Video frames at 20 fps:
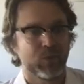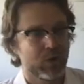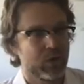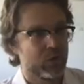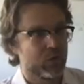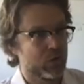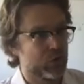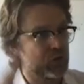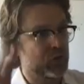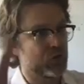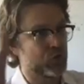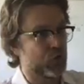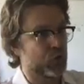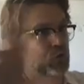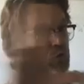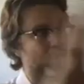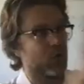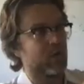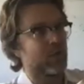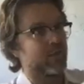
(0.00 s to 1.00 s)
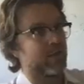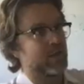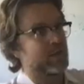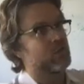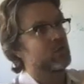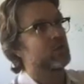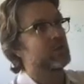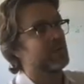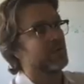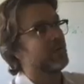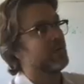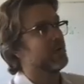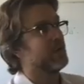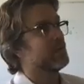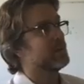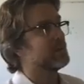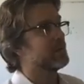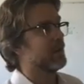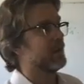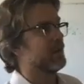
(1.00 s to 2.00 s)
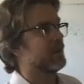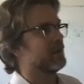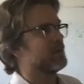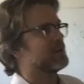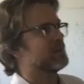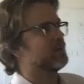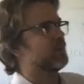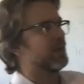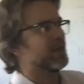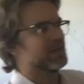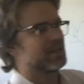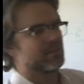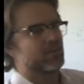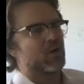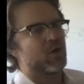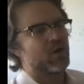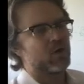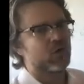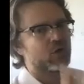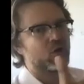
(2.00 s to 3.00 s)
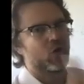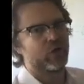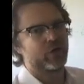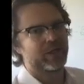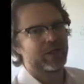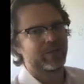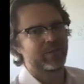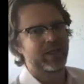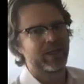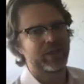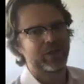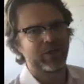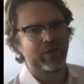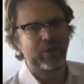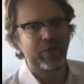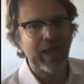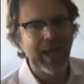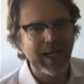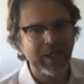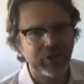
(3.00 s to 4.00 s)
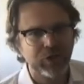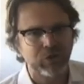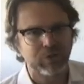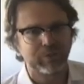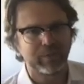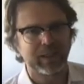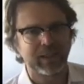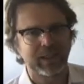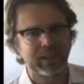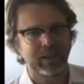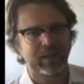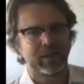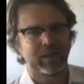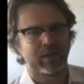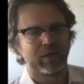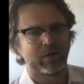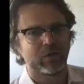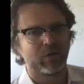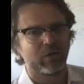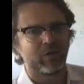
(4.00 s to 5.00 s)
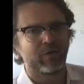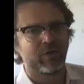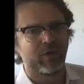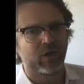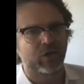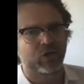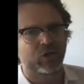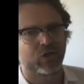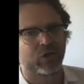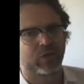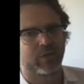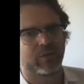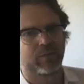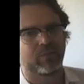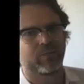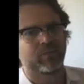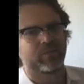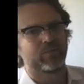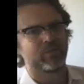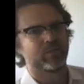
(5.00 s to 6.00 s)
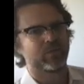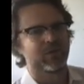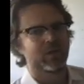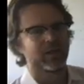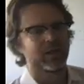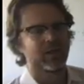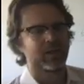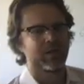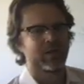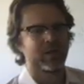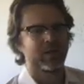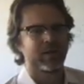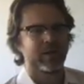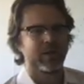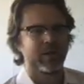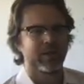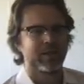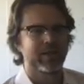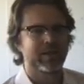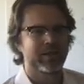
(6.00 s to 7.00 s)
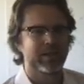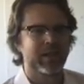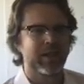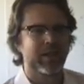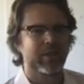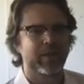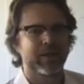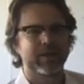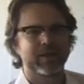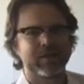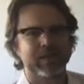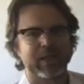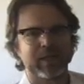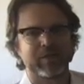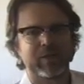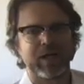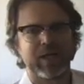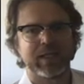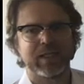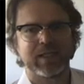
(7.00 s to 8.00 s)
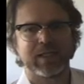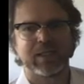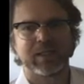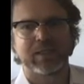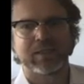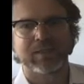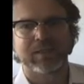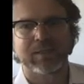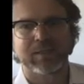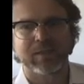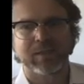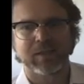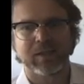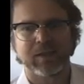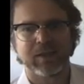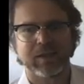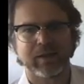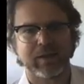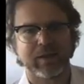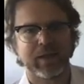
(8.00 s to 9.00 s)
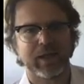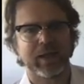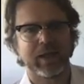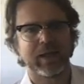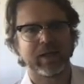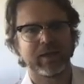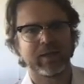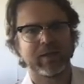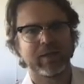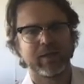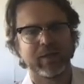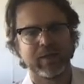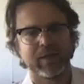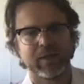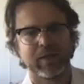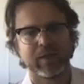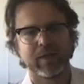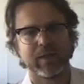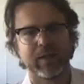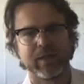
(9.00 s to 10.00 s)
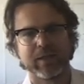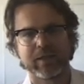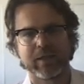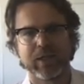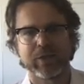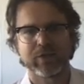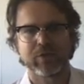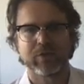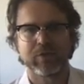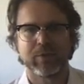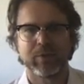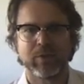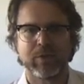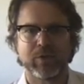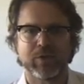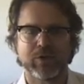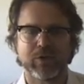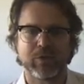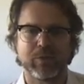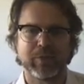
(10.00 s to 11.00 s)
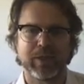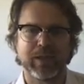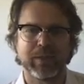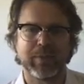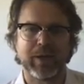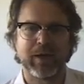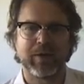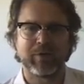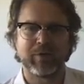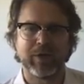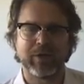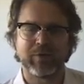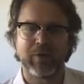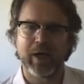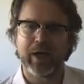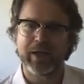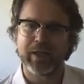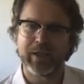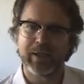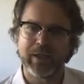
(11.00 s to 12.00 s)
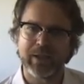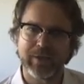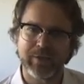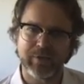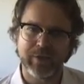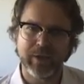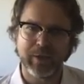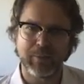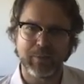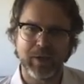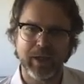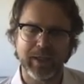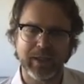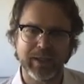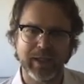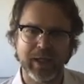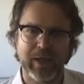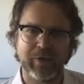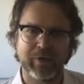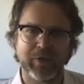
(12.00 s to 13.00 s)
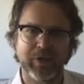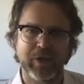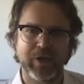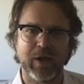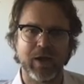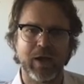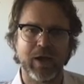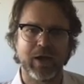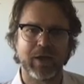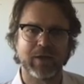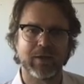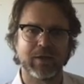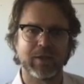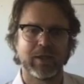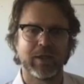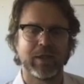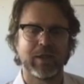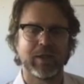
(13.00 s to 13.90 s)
You should choose all of these sorts of things that express moral condemnation. That should be your function. There's another set of ideas that international criminal law should be about rewriting history to break down denial,